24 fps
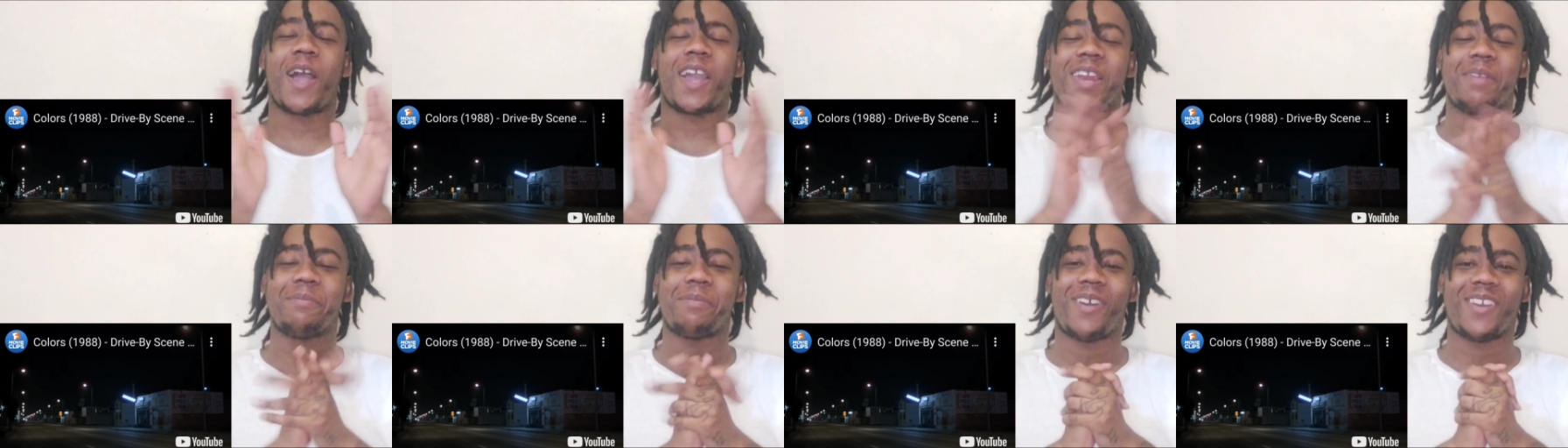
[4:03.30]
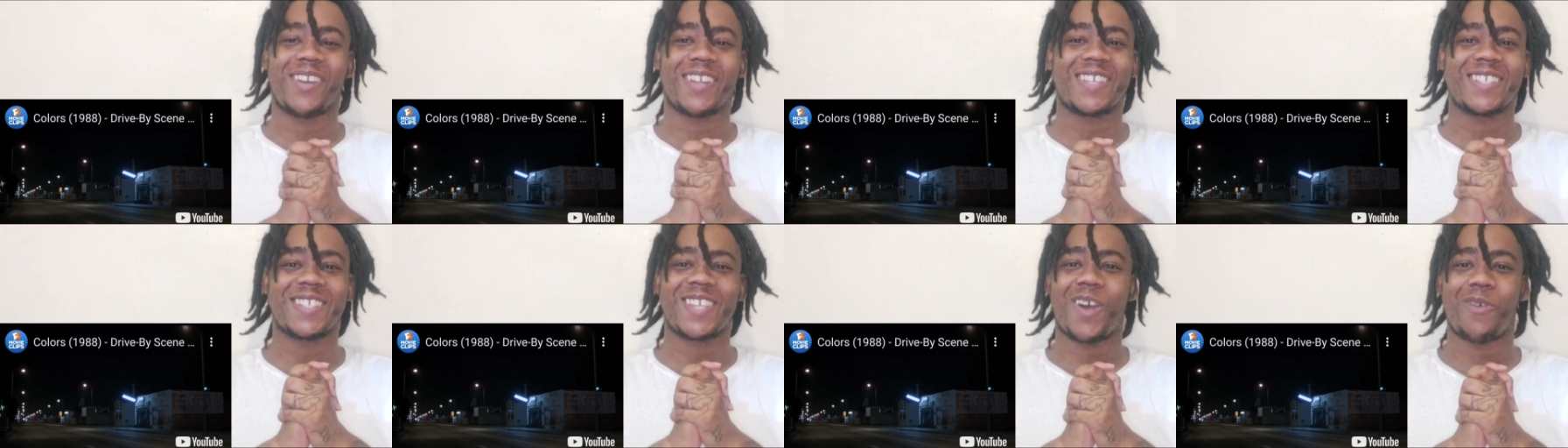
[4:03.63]
talking
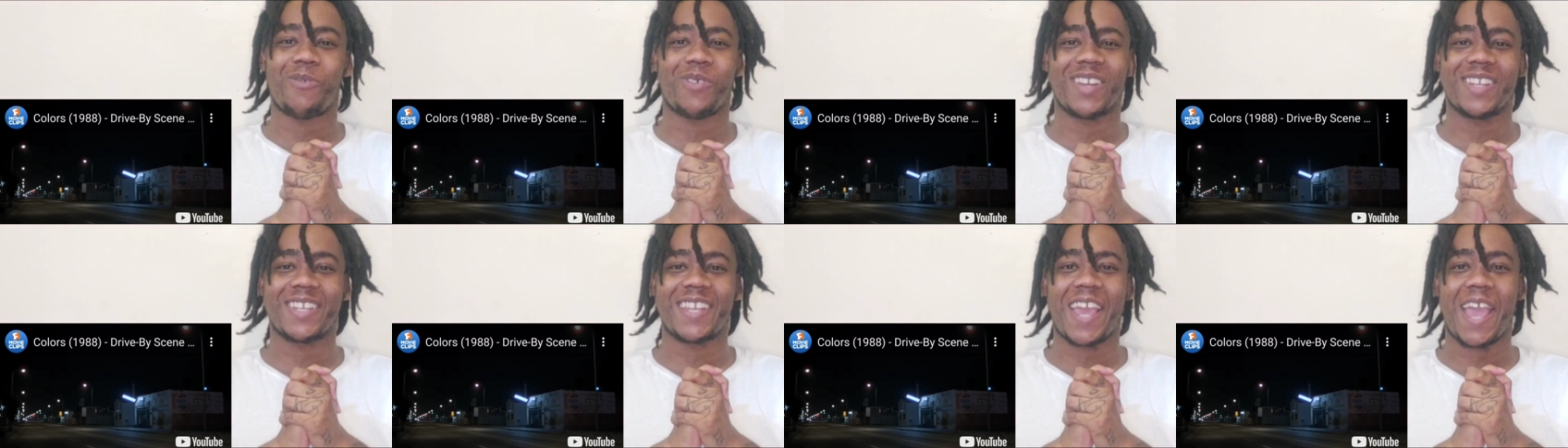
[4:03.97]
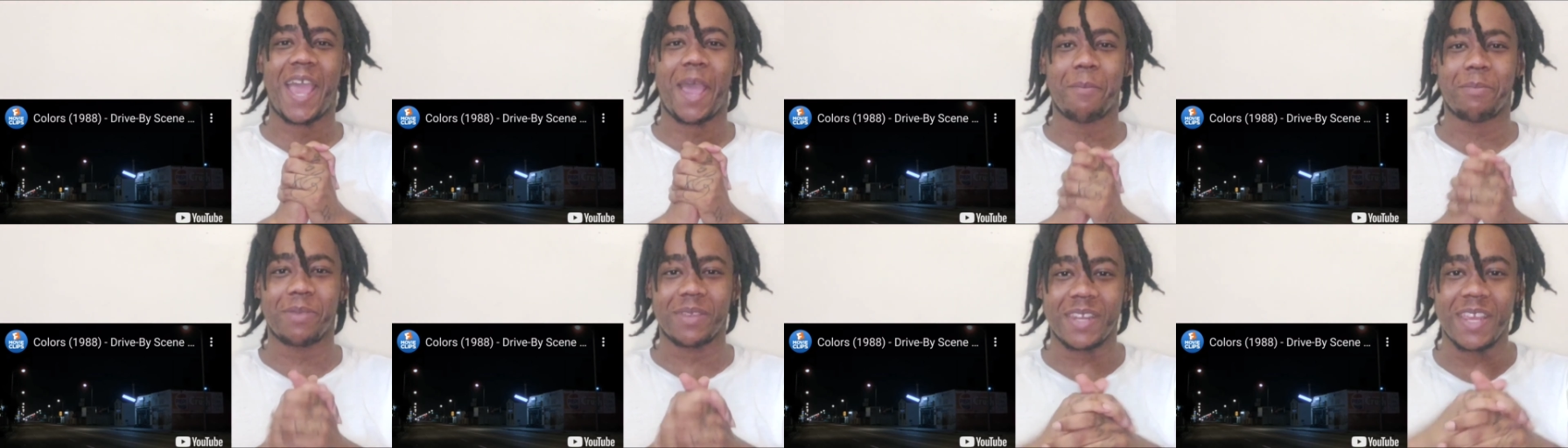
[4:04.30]
about it because I don't want it to
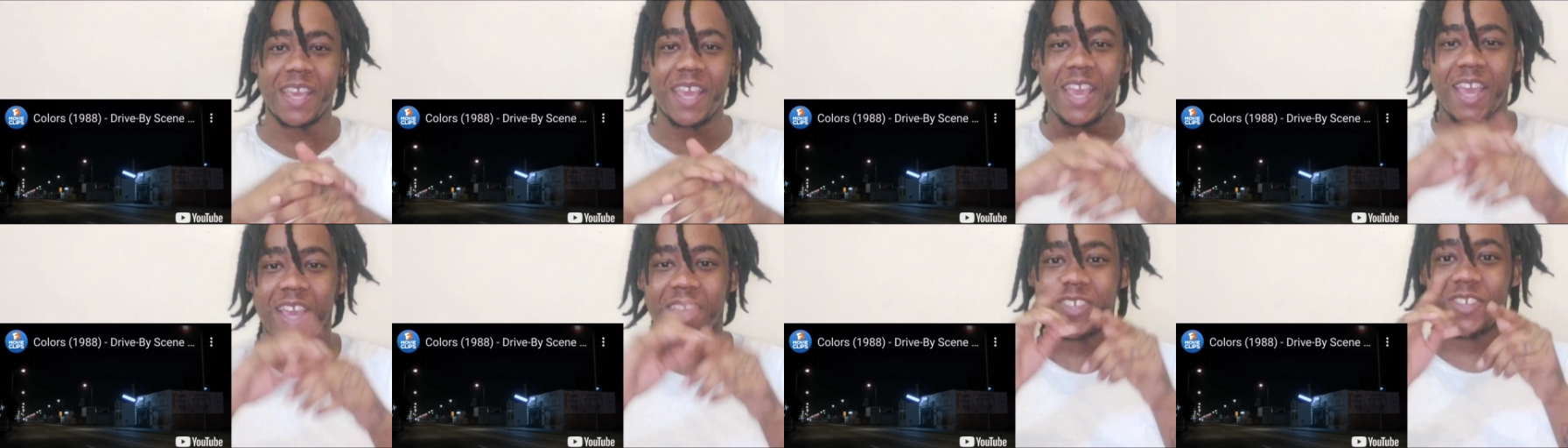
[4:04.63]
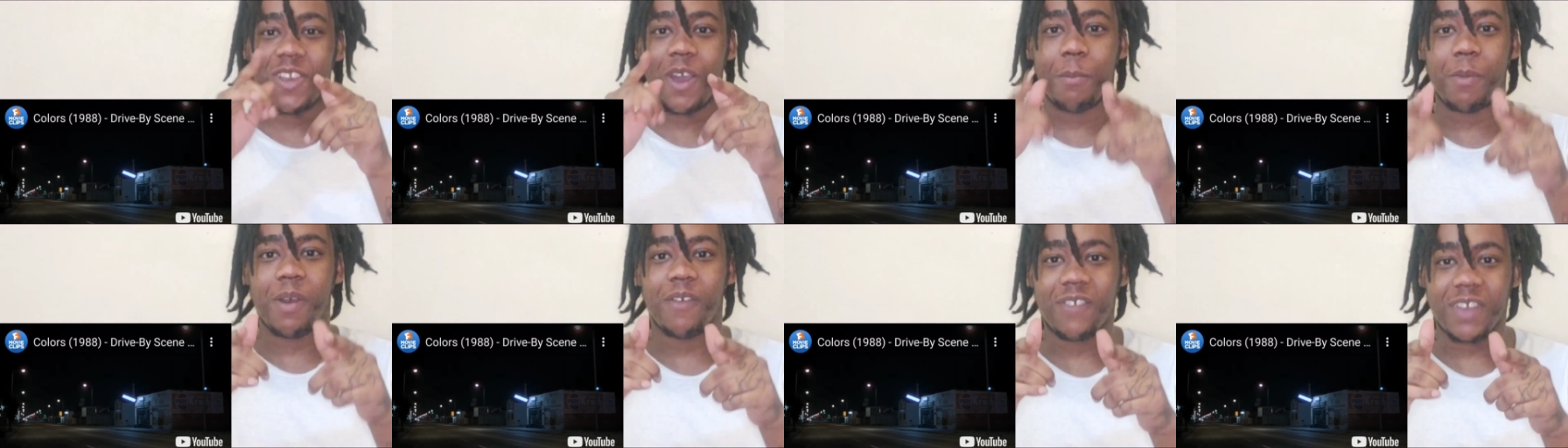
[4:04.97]
happen.
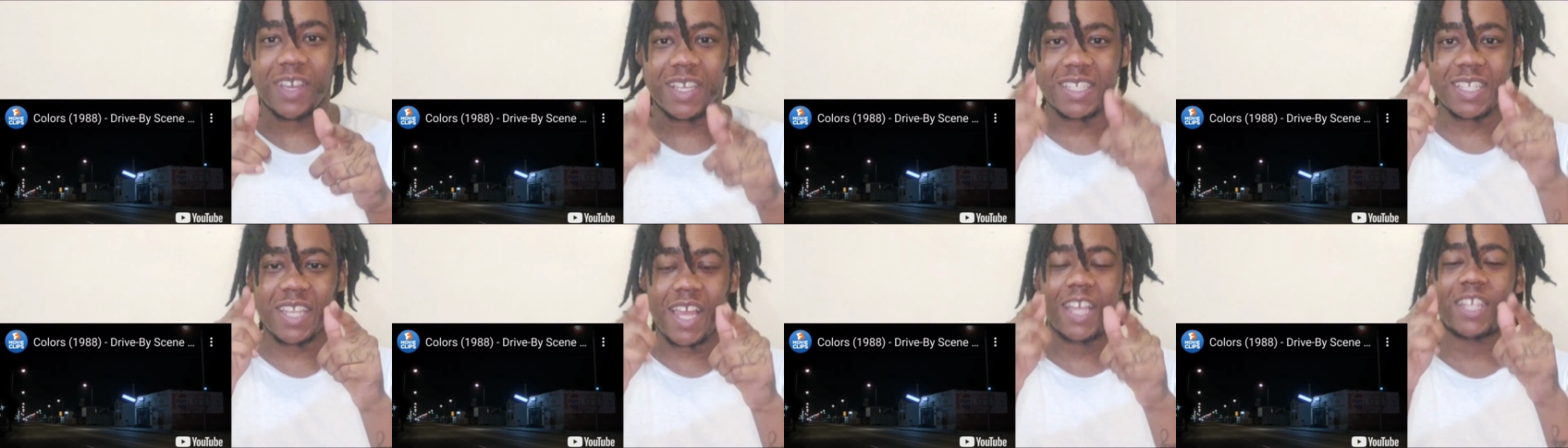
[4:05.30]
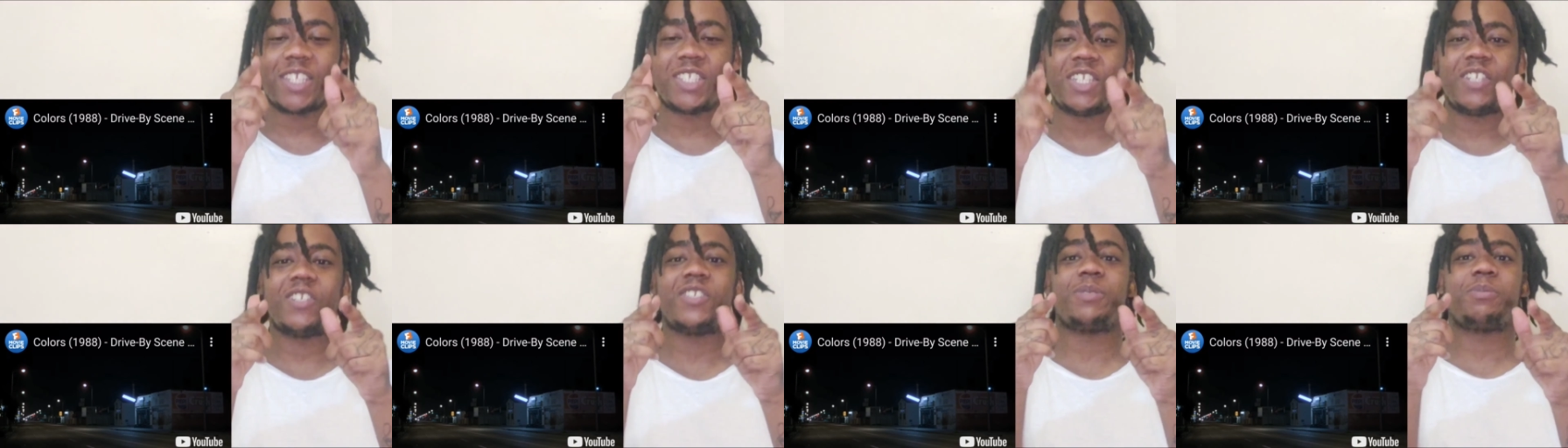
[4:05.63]
Y'all motherfuckers
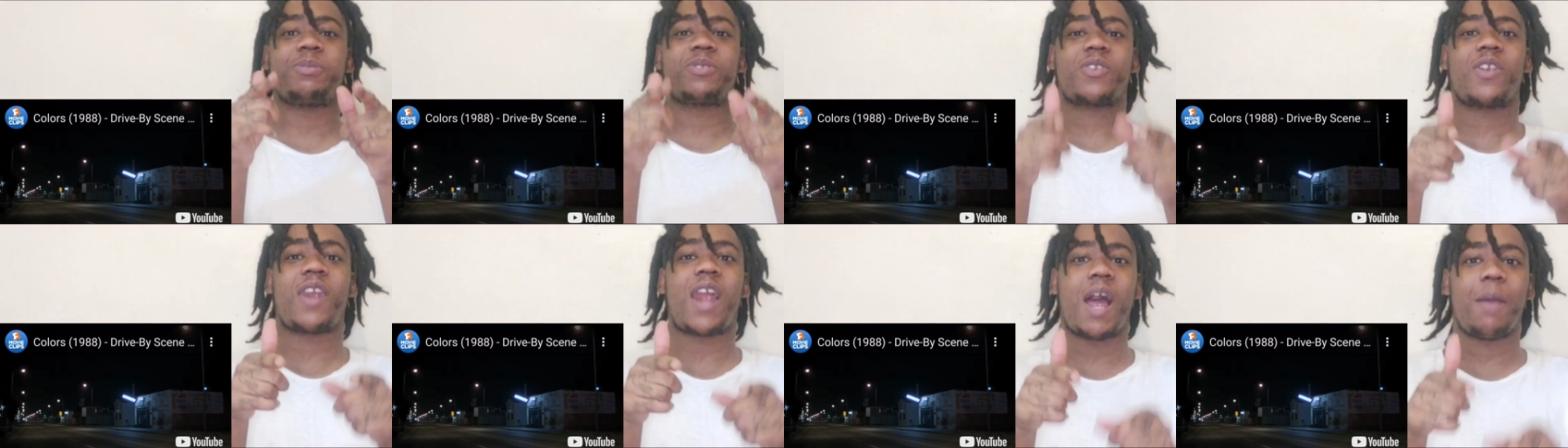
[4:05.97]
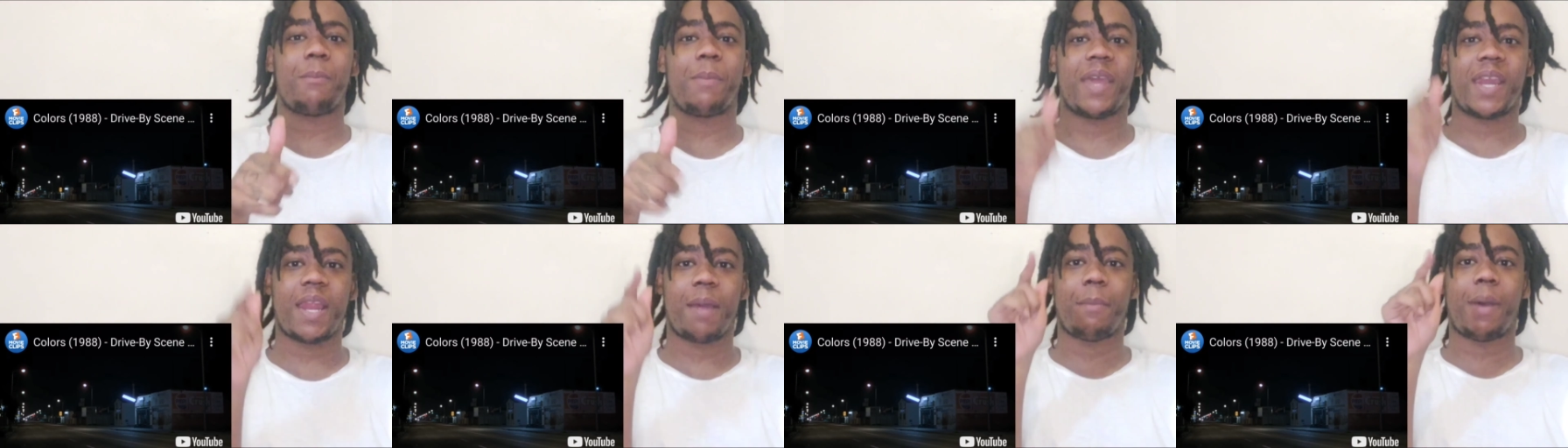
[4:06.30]
like, share, subscribe, man.